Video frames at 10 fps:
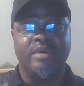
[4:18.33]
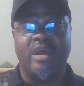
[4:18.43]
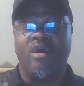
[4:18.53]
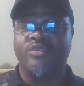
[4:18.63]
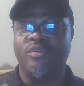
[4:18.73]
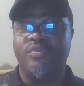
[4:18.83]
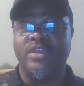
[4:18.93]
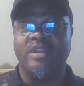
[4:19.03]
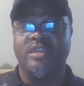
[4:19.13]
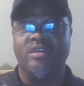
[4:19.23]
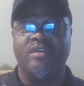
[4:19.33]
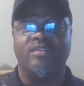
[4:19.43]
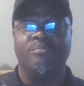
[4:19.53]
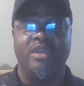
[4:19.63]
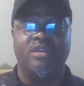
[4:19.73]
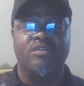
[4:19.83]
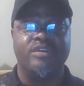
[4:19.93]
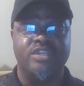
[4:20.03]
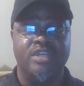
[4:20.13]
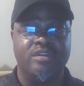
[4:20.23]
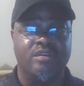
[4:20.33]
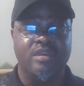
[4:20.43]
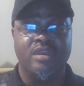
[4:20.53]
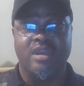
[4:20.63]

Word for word: but I also think that there's a bigger agenda.